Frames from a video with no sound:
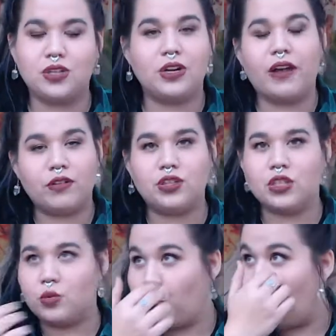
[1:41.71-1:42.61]
You're never
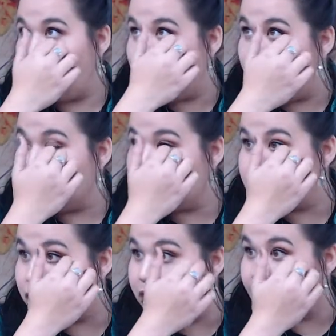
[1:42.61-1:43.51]
just one, unless
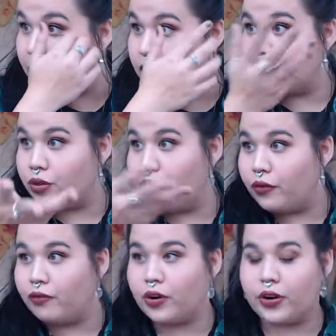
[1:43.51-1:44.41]
you're like a true
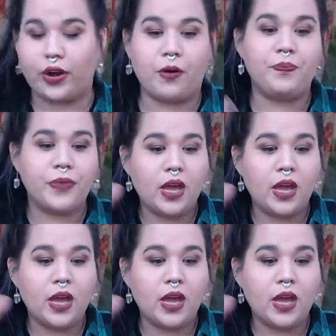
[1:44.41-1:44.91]
Virgo.